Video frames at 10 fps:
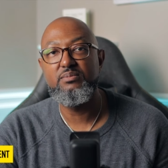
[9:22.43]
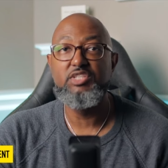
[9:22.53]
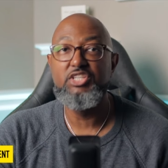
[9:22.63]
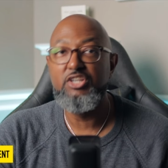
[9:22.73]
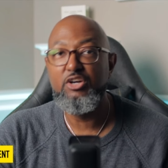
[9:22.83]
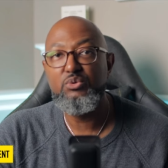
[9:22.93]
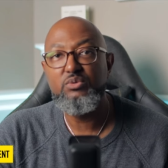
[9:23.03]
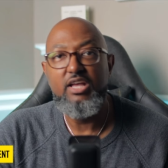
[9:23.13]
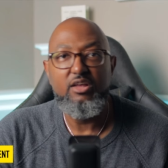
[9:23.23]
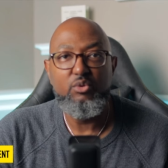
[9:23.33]
You know,
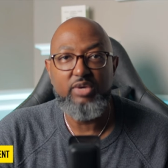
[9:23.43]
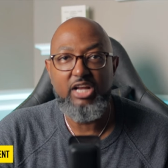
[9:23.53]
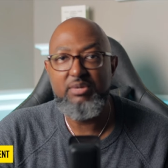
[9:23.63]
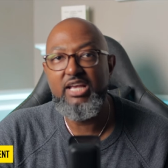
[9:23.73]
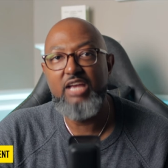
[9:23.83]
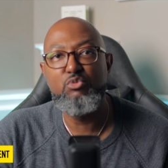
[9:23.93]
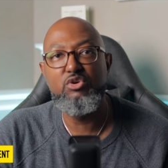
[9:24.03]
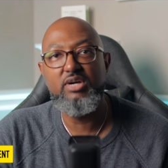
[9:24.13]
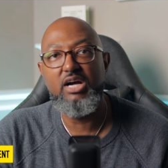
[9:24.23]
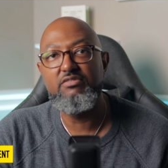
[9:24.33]
when I became more
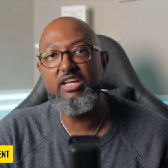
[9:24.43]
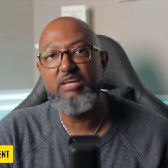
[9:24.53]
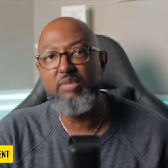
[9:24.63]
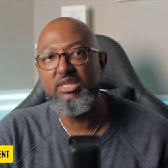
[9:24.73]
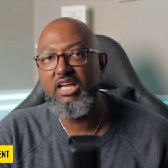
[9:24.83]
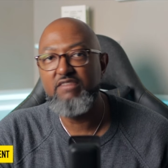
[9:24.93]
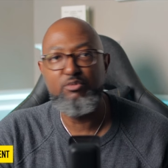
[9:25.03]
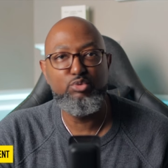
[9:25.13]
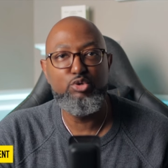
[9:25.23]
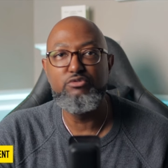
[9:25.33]
confident, my life
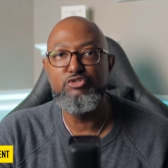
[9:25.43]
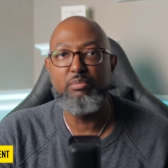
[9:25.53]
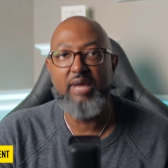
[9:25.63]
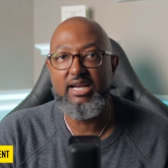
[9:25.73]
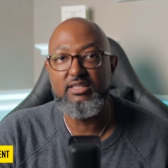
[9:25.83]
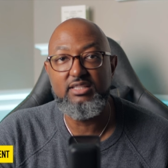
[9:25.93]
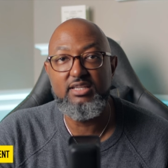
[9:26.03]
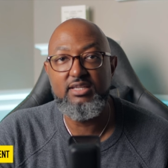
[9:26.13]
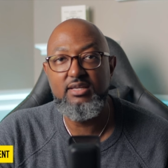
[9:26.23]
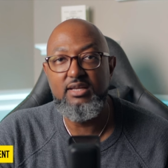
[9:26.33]
improved
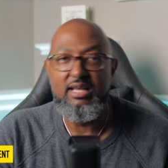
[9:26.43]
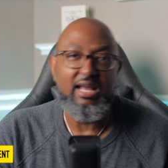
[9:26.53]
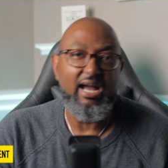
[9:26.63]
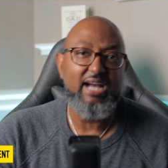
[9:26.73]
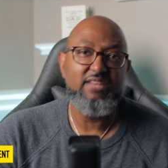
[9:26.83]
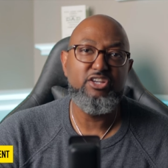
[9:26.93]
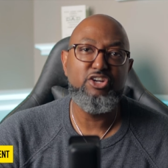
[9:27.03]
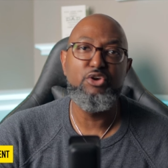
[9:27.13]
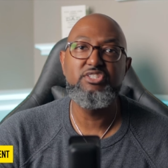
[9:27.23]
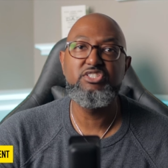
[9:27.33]
dramatically. I had the
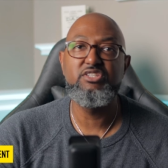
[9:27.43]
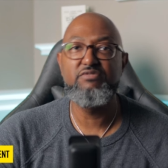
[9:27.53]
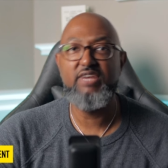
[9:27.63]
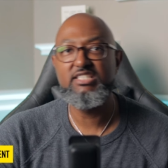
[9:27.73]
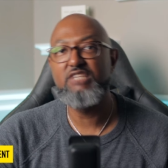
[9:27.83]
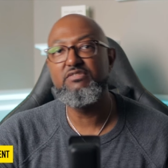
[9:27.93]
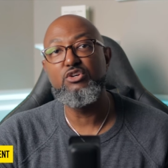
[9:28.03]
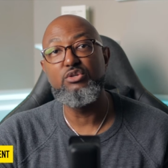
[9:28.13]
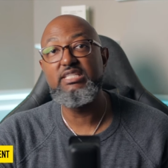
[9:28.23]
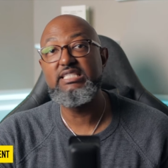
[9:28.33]
courage to face
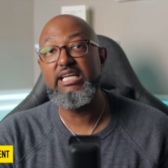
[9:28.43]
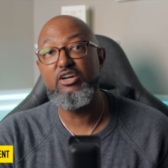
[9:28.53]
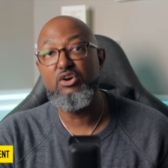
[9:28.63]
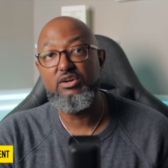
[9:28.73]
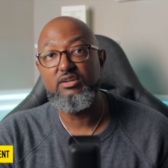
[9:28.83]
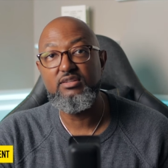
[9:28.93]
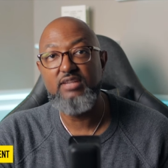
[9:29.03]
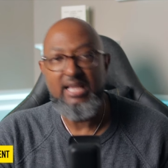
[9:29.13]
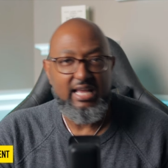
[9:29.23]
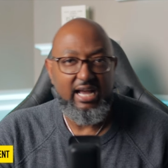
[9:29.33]
difficulties head on.
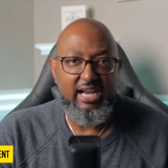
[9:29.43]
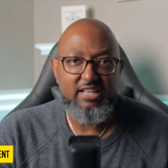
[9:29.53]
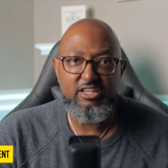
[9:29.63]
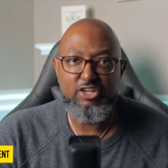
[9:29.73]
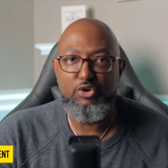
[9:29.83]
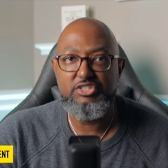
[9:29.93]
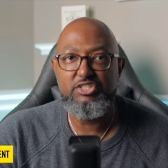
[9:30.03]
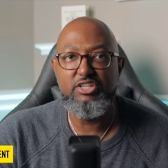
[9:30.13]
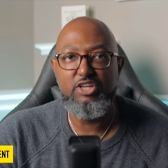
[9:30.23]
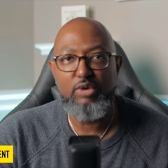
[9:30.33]
I had the courage to
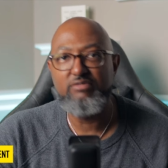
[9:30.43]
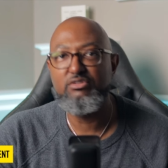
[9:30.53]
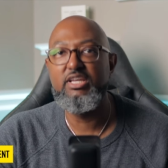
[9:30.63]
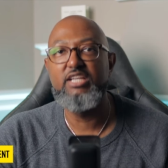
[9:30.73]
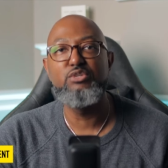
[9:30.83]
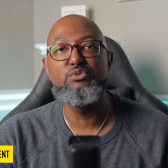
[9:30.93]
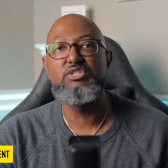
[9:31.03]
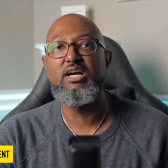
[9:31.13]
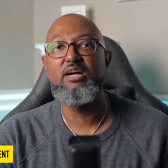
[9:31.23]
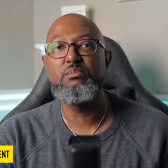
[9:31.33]
go after that new
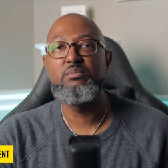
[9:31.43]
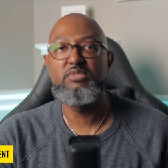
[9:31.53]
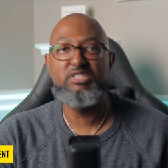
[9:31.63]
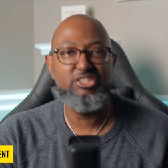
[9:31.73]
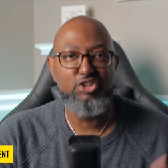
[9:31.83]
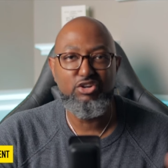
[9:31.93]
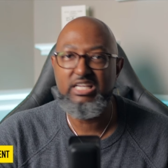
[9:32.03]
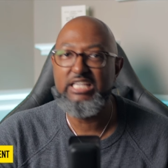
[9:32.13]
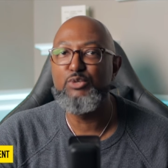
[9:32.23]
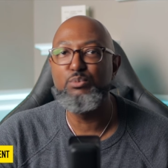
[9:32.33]
job, to start
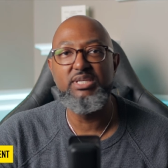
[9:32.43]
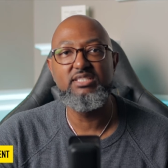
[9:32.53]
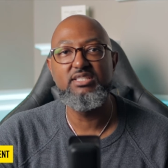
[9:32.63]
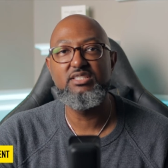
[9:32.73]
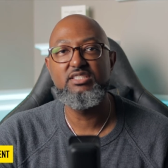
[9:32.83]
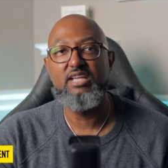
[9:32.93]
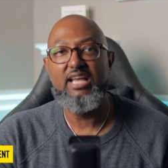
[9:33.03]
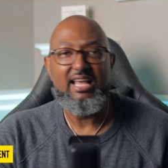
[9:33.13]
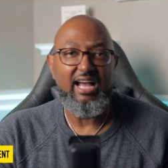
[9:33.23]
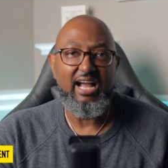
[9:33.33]
that new business.
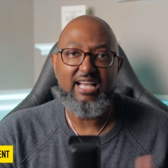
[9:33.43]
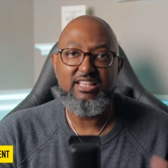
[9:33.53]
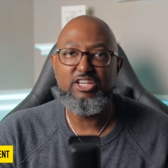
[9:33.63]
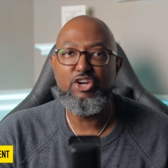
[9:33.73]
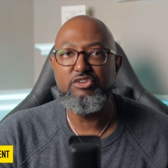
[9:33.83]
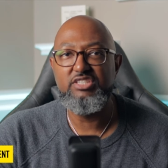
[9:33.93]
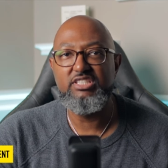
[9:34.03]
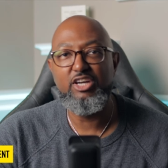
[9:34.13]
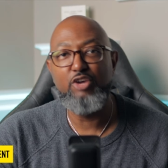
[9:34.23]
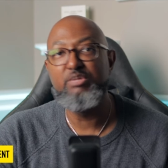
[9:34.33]
I had the courage to
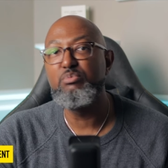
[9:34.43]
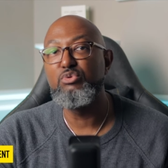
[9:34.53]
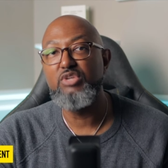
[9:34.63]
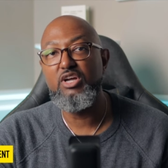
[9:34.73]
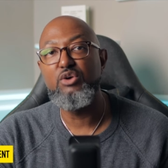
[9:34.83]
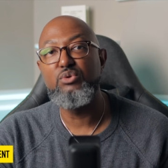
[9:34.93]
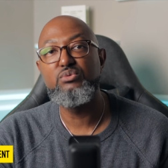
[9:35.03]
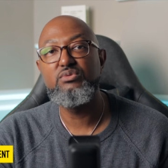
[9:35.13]
tell people no.